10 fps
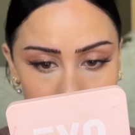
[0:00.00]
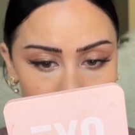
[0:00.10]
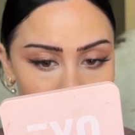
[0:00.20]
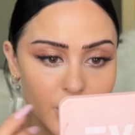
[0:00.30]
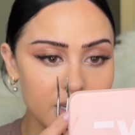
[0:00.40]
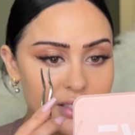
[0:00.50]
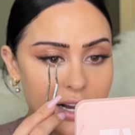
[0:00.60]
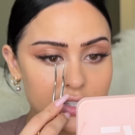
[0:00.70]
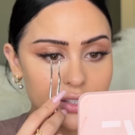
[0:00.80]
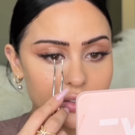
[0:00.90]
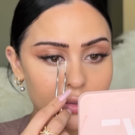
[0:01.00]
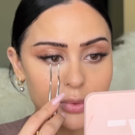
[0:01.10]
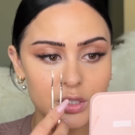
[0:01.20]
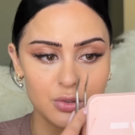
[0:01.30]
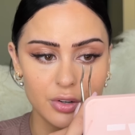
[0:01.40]
This one is actually a little
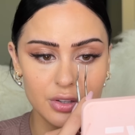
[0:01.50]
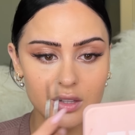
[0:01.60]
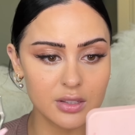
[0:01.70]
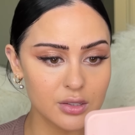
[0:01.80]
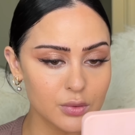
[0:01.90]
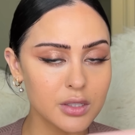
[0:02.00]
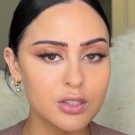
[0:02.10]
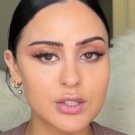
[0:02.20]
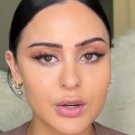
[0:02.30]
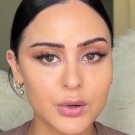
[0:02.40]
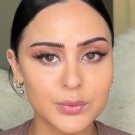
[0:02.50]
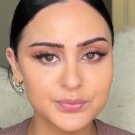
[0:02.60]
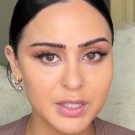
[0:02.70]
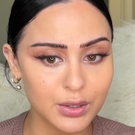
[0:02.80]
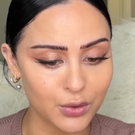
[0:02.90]
bit shorter than this one, so
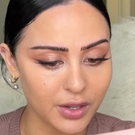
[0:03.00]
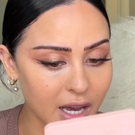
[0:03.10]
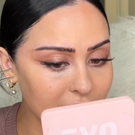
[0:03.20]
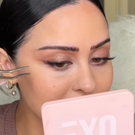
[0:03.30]
ignore that.